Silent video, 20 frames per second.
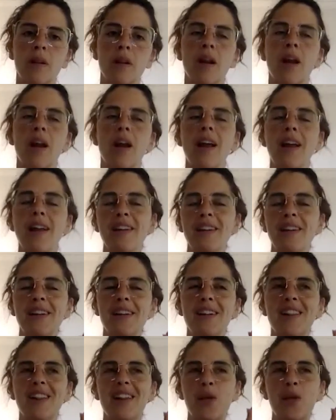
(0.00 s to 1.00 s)
And
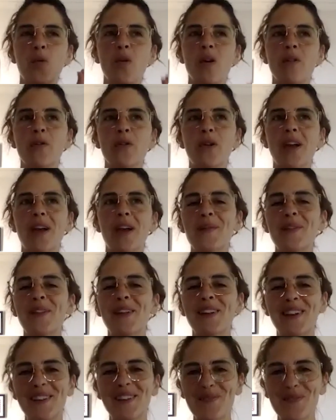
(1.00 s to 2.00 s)
like what
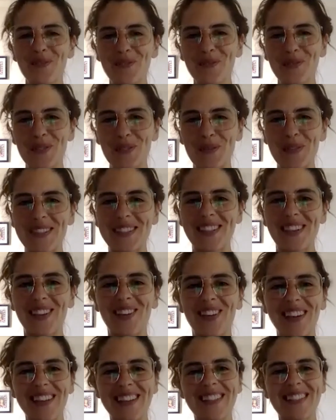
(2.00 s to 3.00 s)
vocabulary
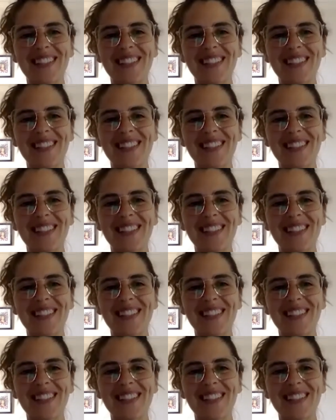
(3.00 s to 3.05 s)
specifics?